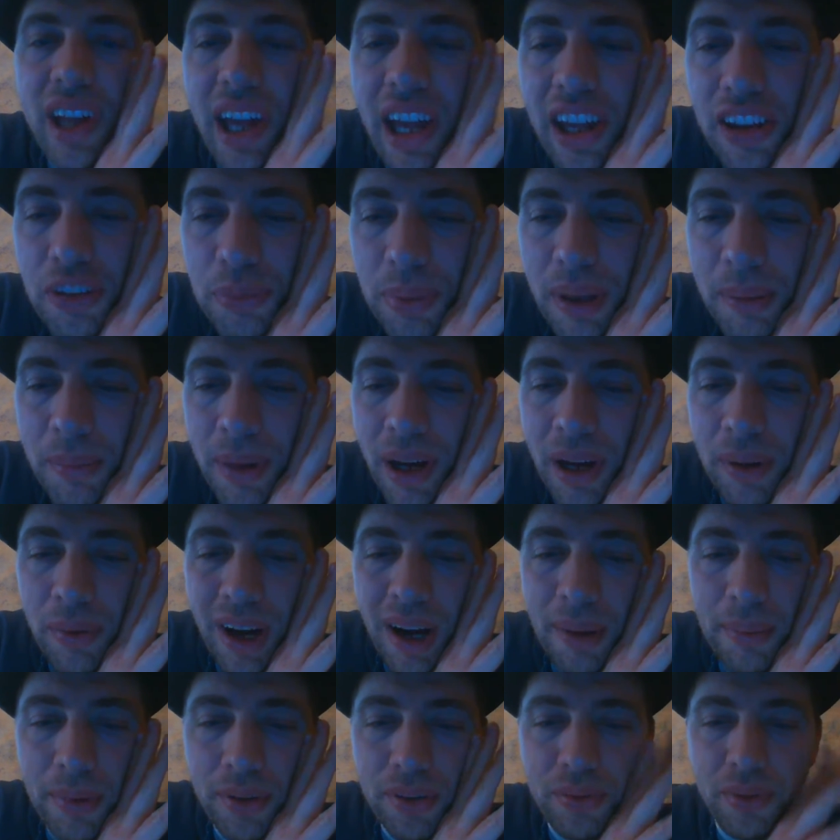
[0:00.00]
as played by
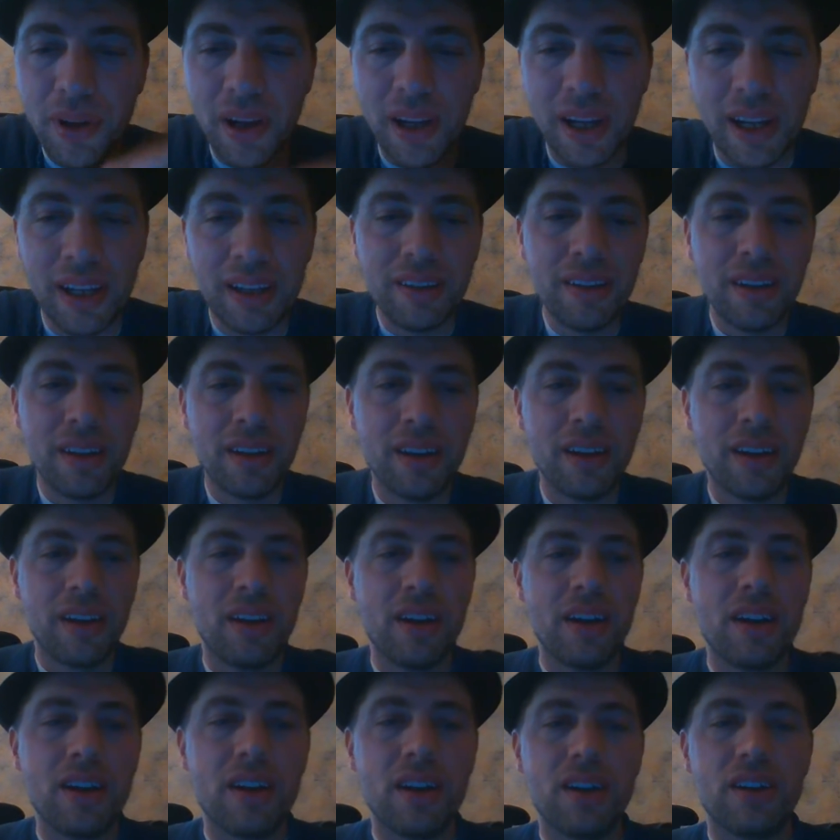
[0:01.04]
Robert Ryan,
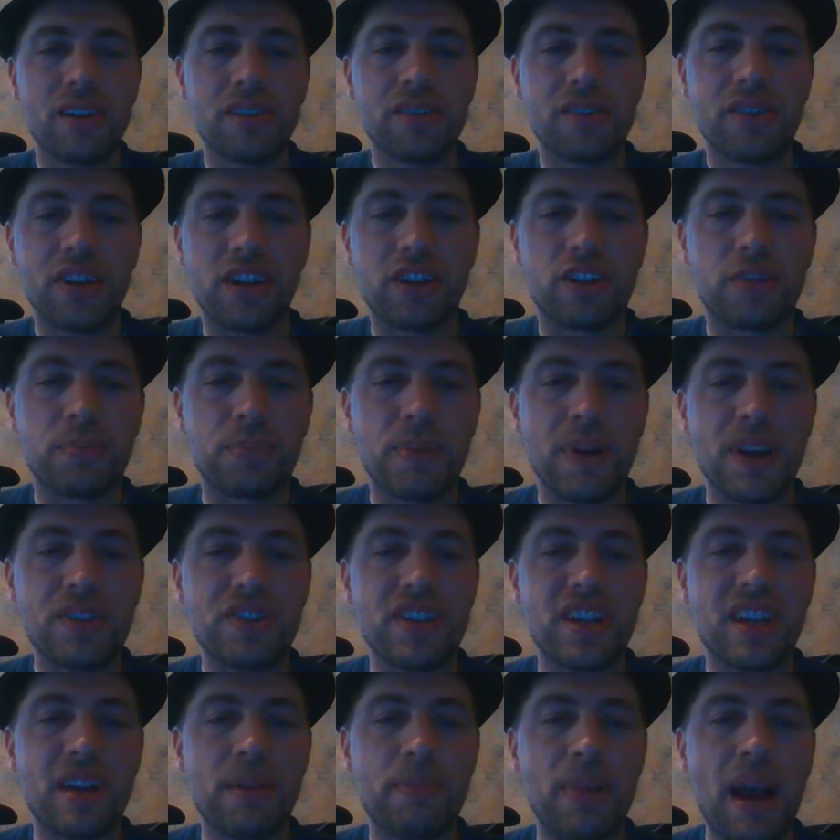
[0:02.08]
starts
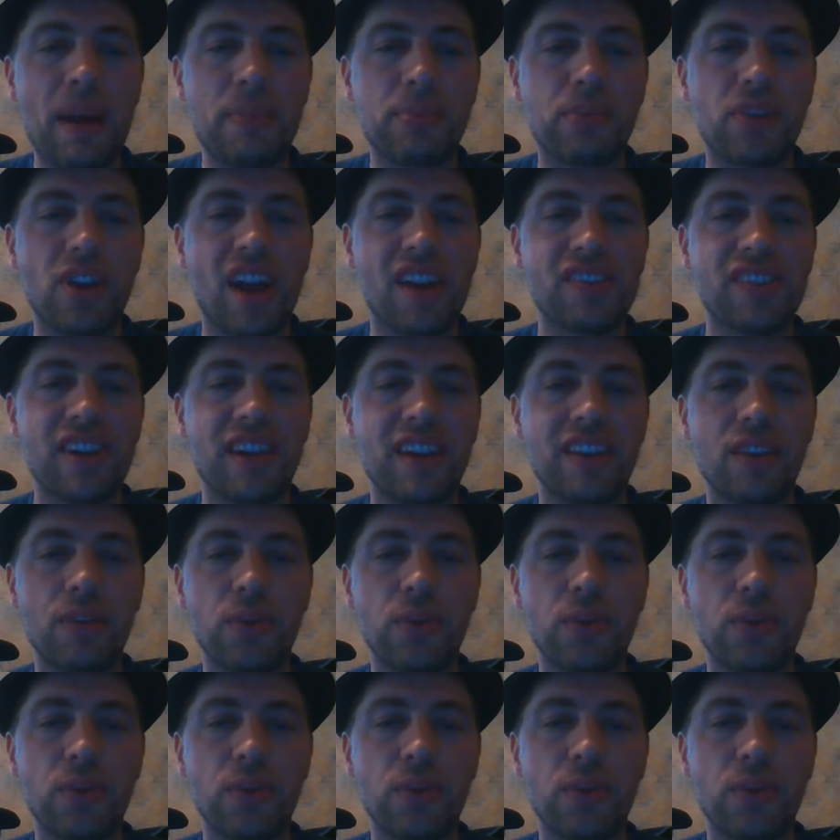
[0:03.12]
preaching and baptizing